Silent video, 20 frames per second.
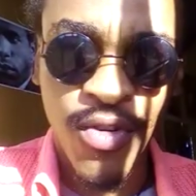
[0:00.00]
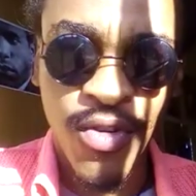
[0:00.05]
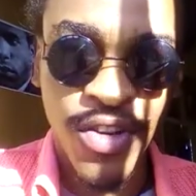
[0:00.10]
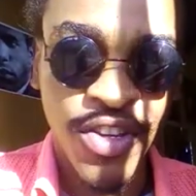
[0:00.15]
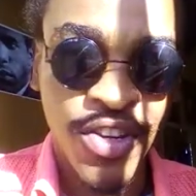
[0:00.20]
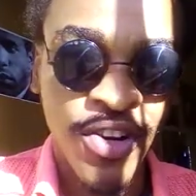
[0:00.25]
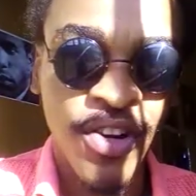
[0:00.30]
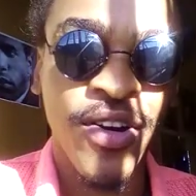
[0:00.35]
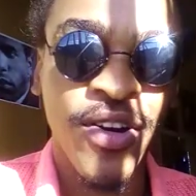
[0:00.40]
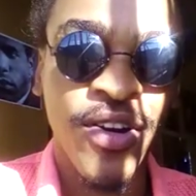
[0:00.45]

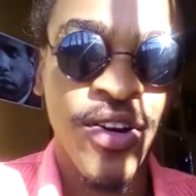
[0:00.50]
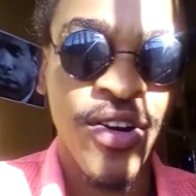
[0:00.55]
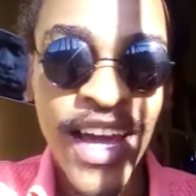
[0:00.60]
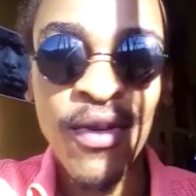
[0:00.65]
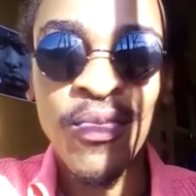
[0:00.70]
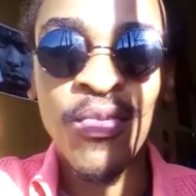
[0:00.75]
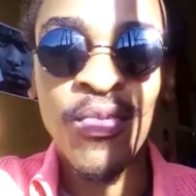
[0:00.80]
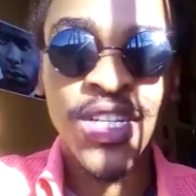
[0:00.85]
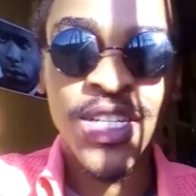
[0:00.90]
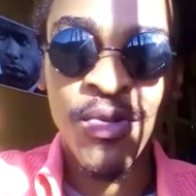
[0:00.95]
and
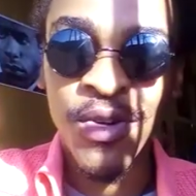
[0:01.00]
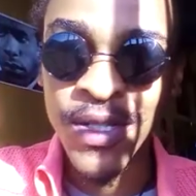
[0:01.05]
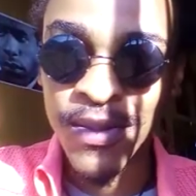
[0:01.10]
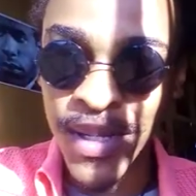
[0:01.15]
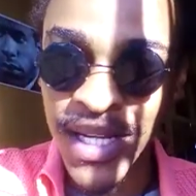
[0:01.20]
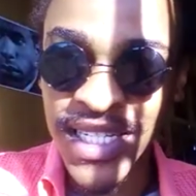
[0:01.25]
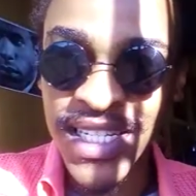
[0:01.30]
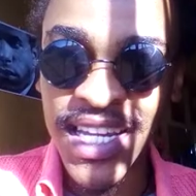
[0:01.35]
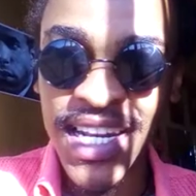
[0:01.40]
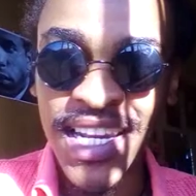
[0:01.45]
that water was
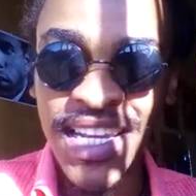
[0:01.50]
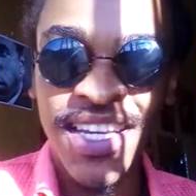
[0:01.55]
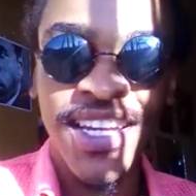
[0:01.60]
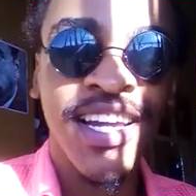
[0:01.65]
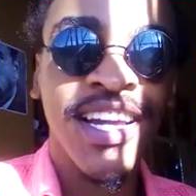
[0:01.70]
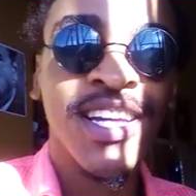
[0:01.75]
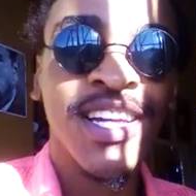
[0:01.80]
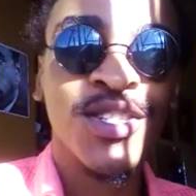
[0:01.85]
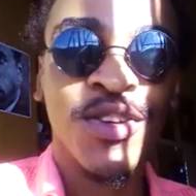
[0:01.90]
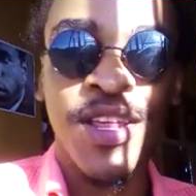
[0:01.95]
basically
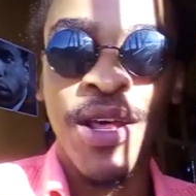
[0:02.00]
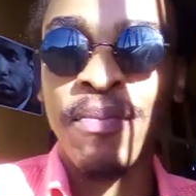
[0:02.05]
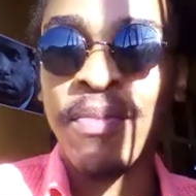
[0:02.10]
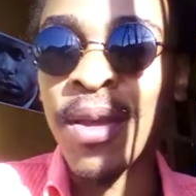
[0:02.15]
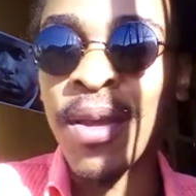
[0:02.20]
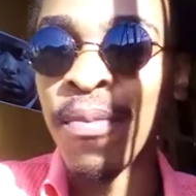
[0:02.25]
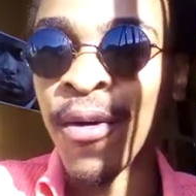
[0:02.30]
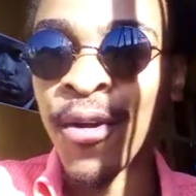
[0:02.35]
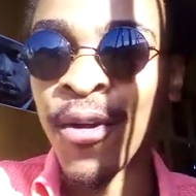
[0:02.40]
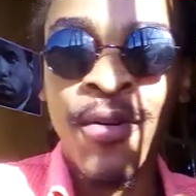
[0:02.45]
so that
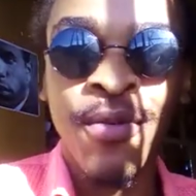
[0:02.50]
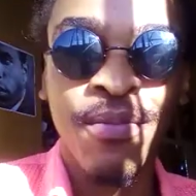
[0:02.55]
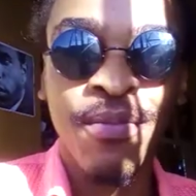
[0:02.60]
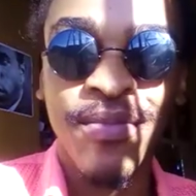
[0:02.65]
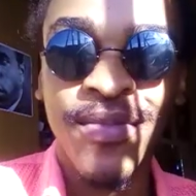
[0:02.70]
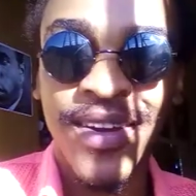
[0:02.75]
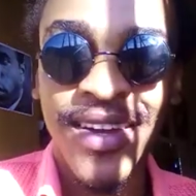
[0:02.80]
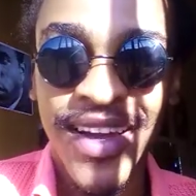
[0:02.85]
people